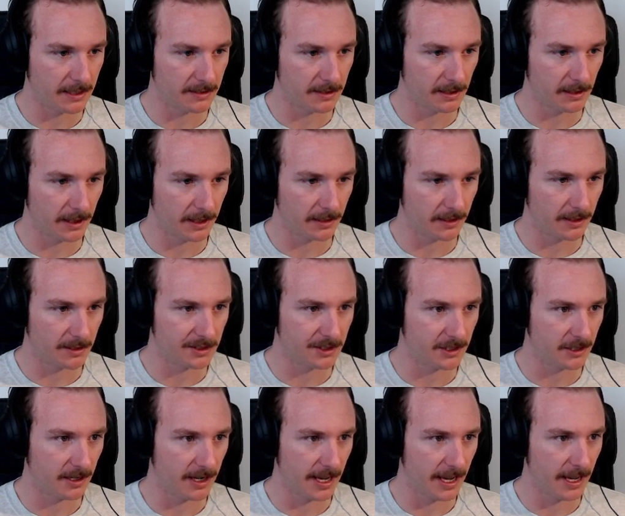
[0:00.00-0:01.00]
it like this in your
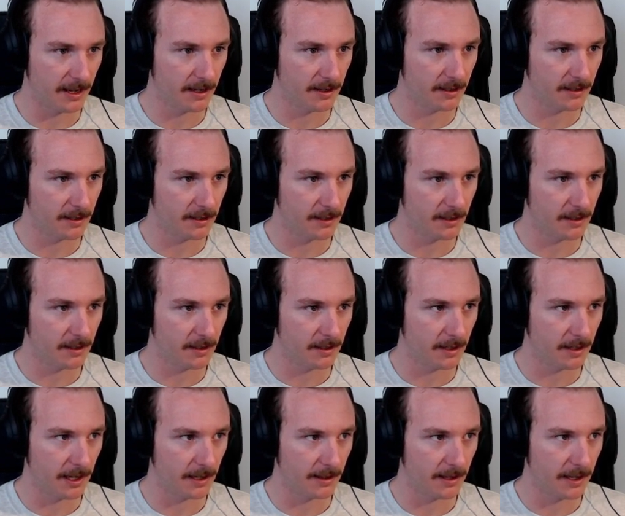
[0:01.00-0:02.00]
head,
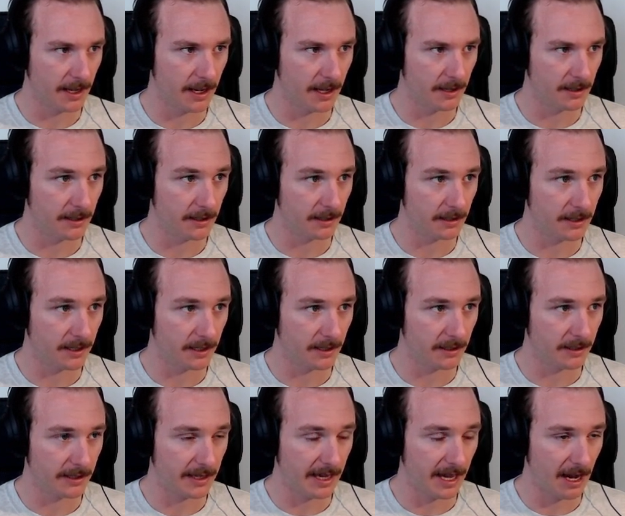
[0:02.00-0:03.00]
and then
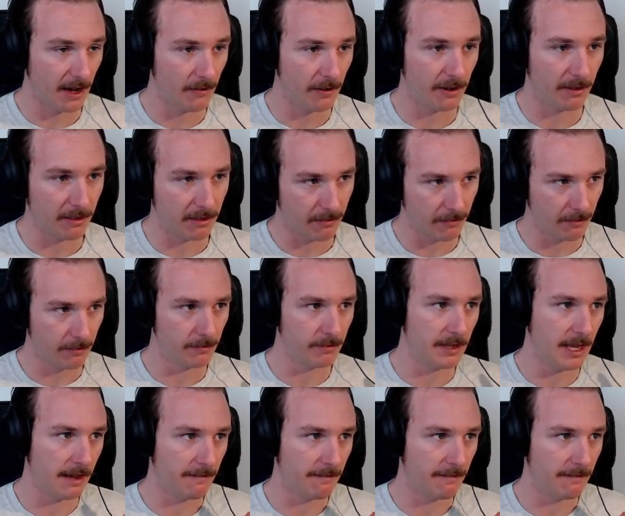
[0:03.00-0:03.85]
carry through that